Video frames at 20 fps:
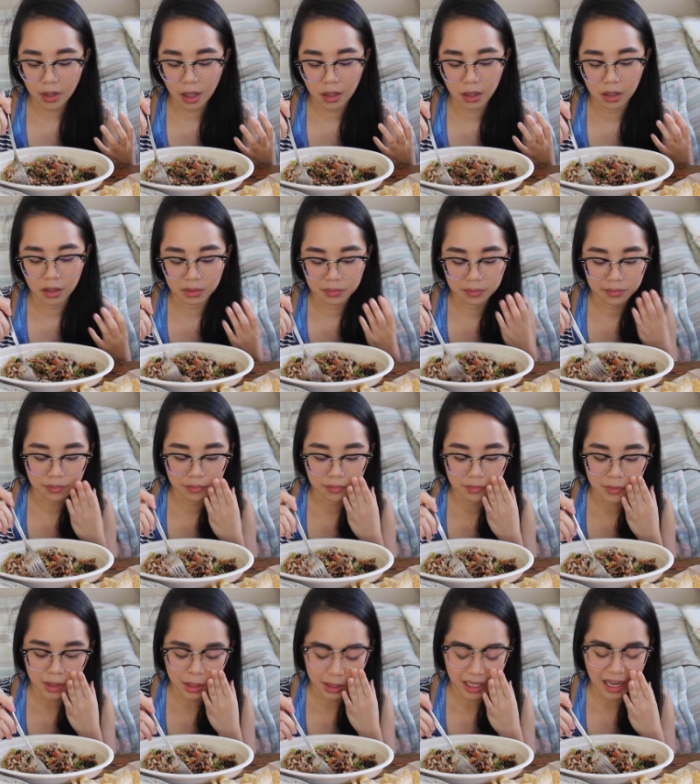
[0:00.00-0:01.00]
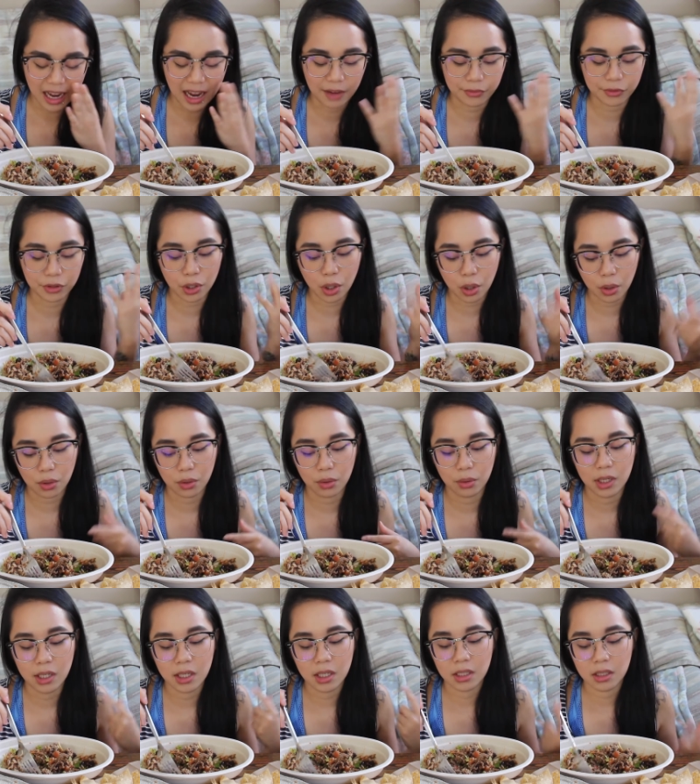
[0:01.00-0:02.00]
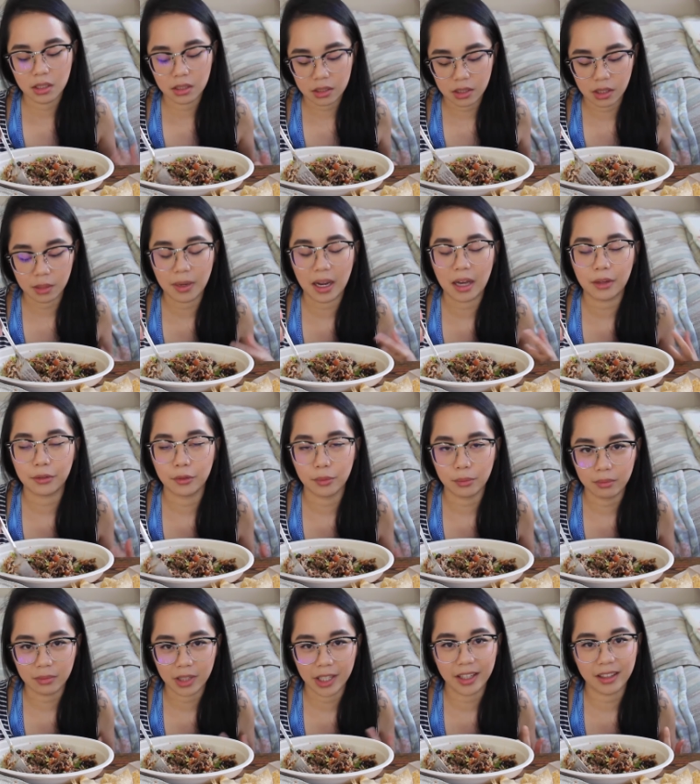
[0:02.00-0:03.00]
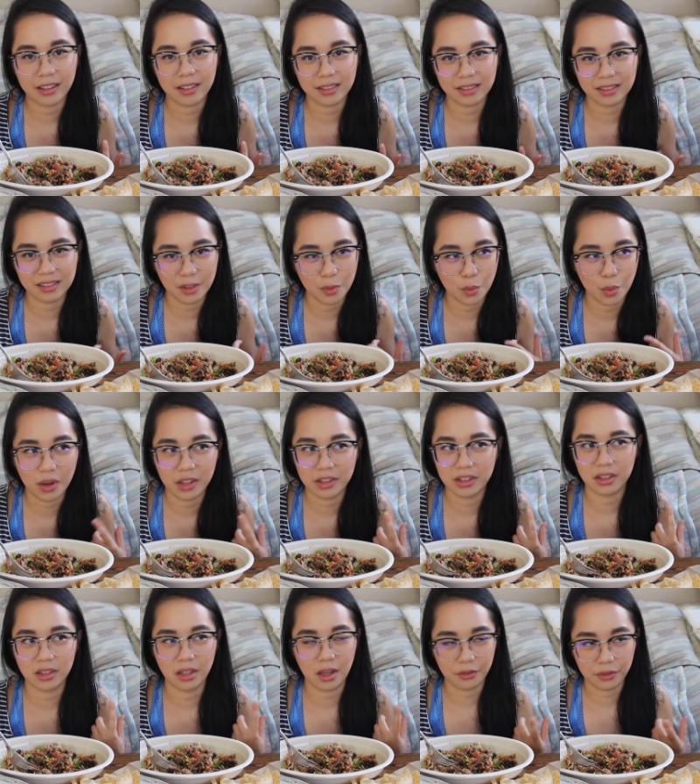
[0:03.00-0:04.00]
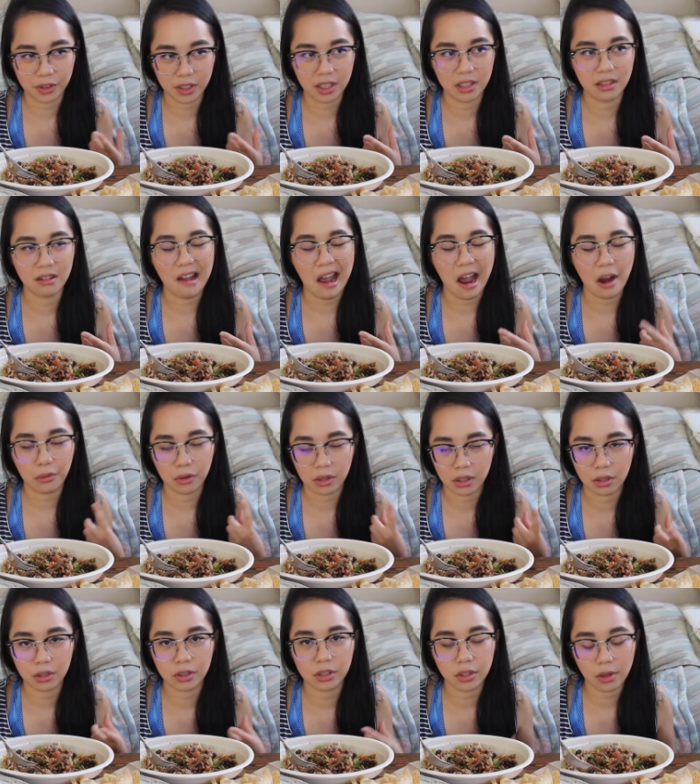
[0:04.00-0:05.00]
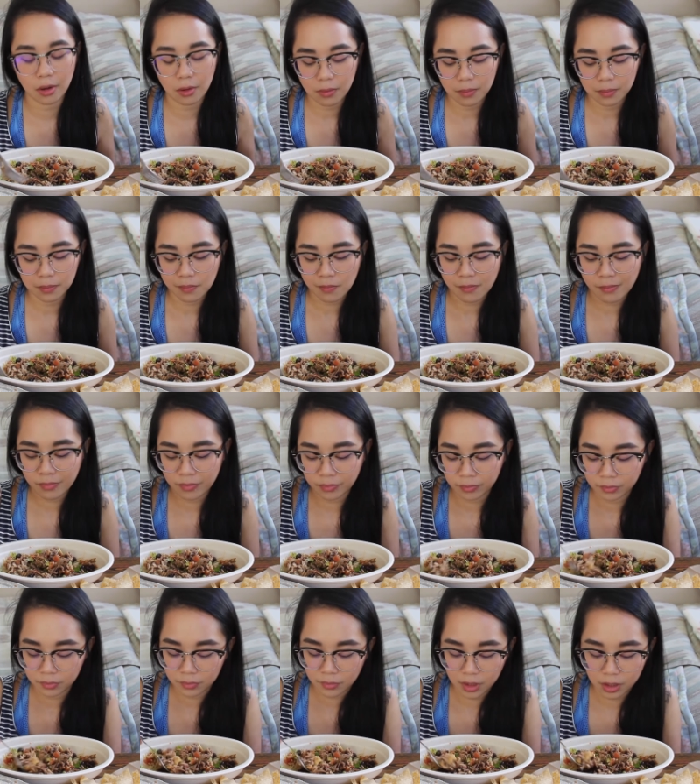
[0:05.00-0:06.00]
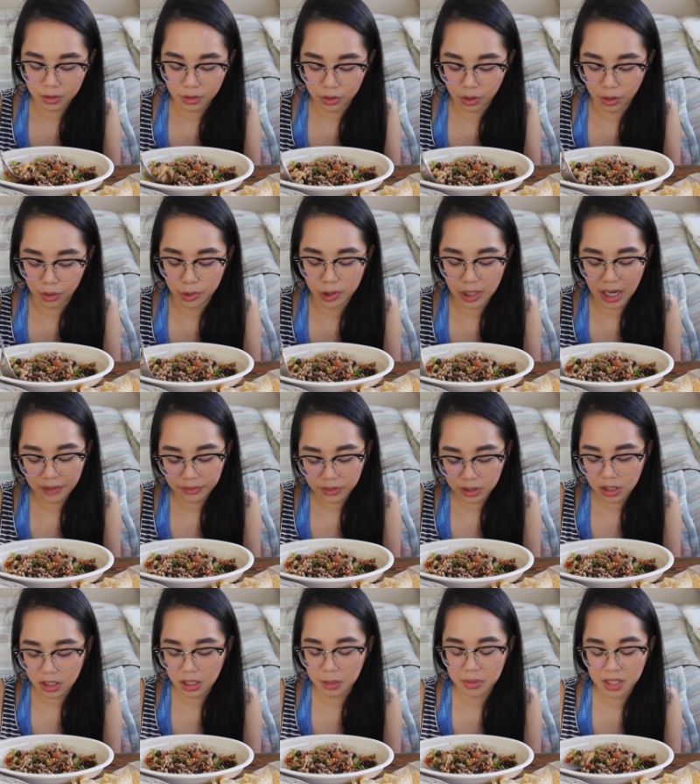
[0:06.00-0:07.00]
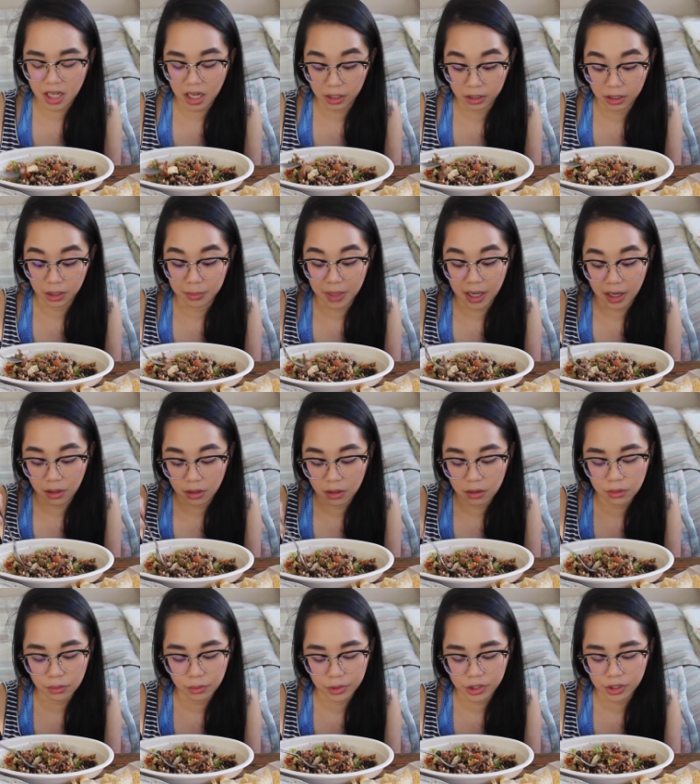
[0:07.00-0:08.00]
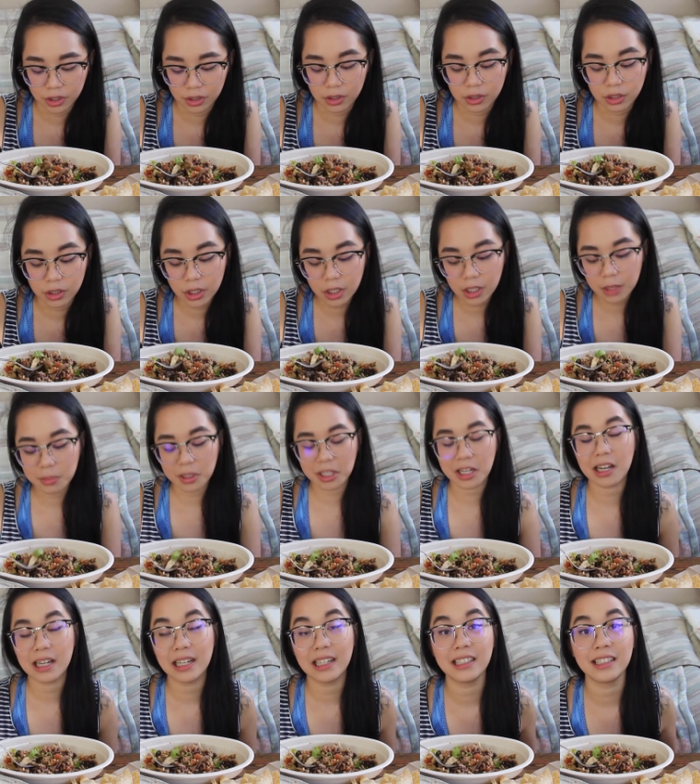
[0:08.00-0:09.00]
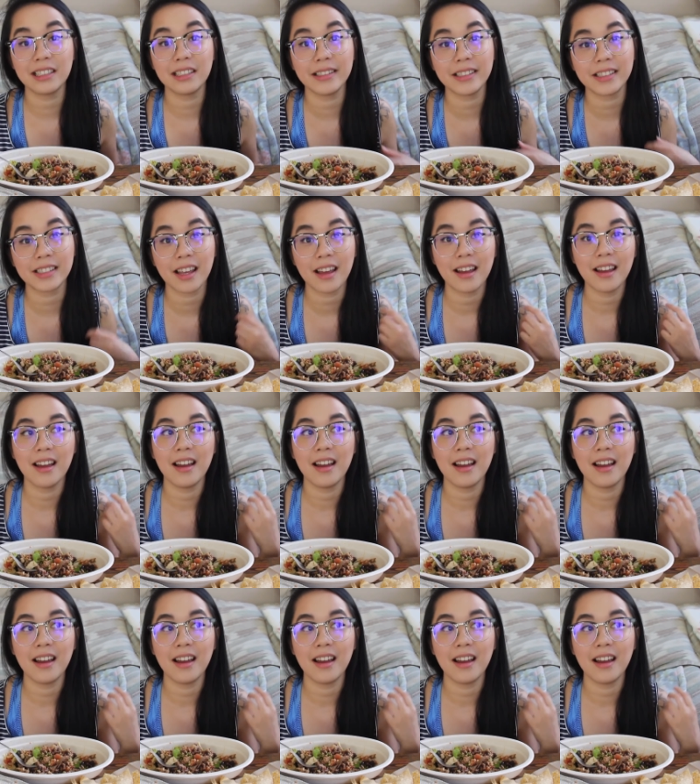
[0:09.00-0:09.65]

um, they have to go to the bathroom like once every hour or so. So you have to keep taking him out, which is good because